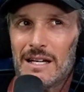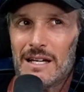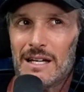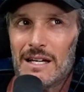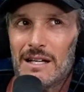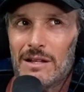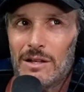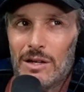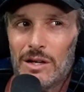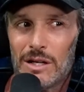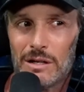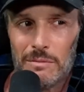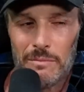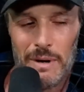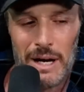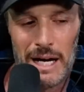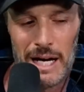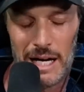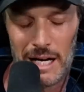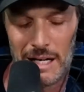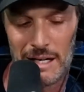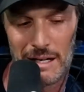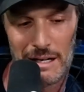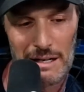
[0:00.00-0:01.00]
look,
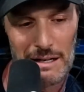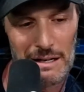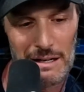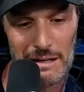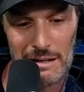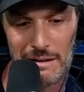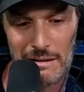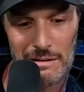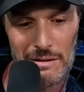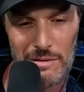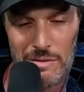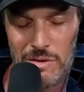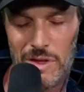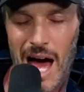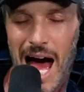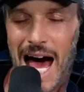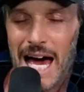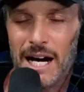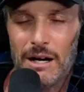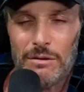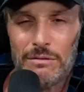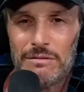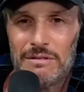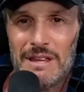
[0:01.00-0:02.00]
man, I
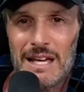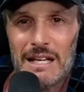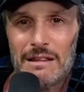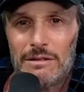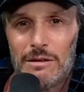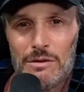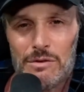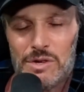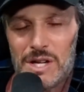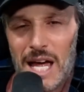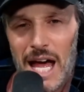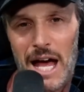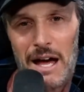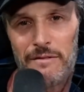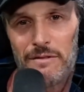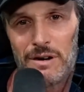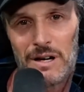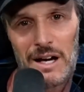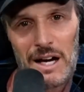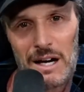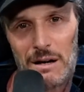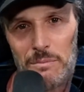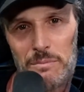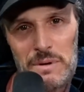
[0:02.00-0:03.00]
don't think there's ever
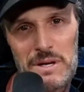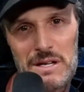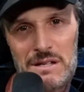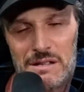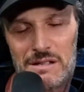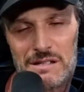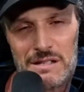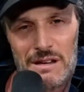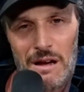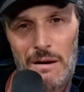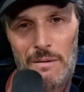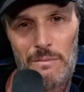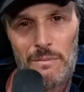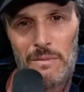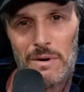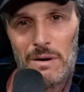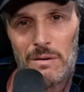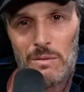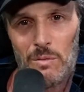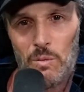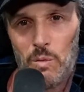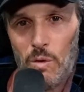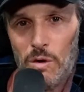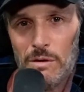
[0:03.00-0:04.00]
going to be some
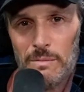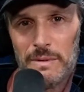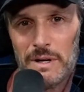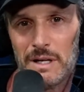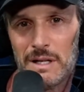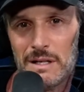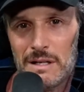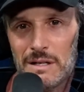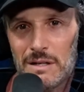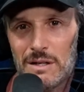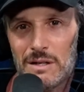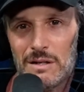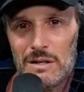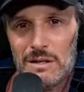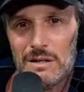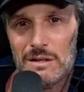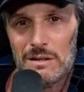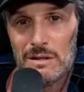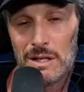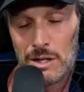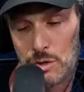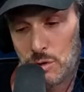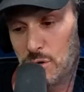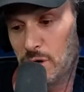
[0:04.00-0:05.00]
woman,
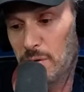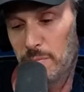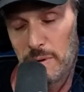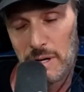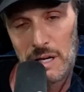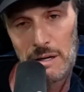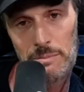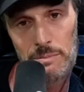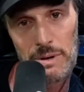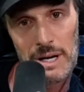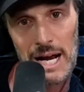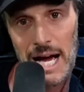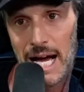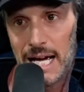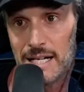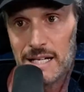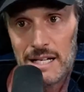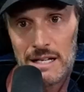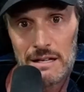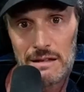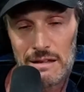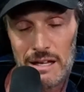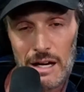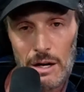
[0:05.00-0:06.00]
it could be, but I
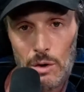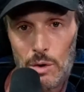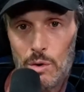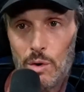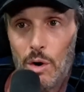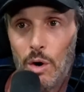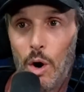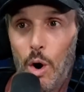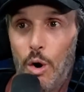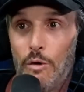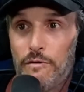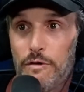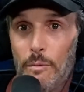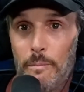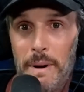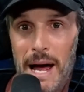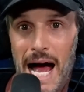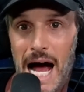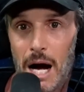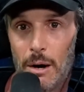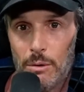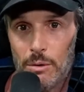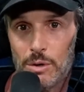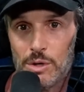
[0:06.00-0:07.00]
didn't who
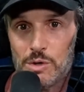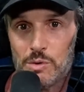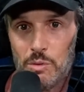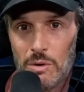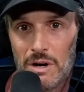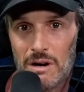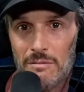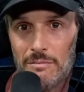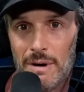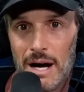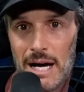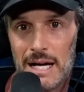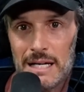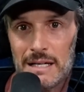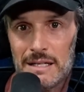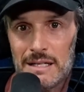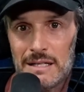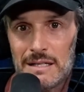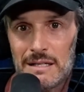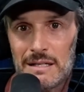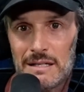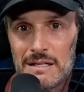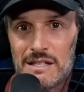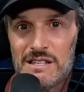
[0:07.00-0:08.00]
overpowers one of my
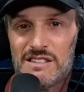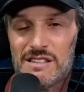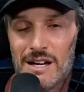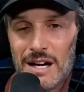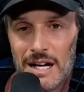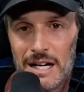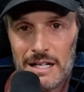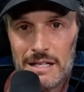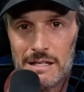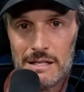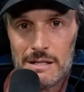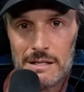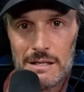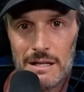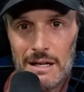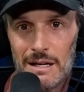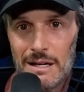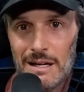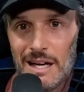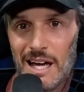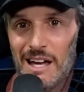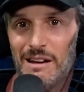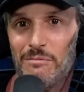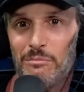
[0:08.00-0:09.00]
sons
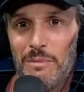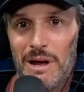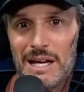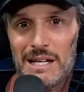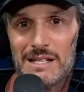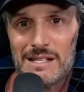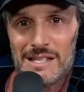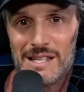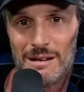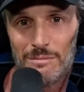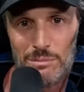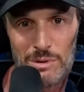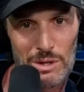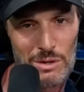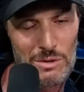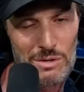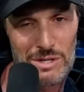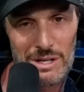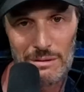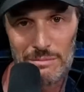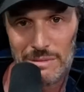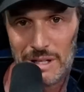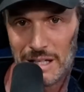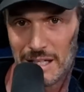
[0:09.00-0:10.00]
and makes them do
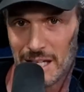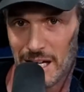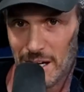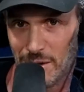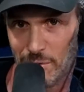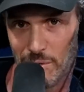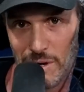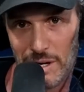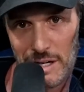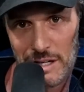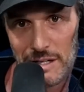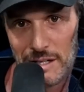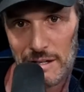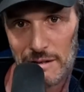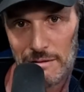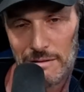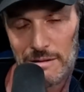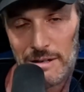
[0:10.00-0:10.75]
something they don't want to do.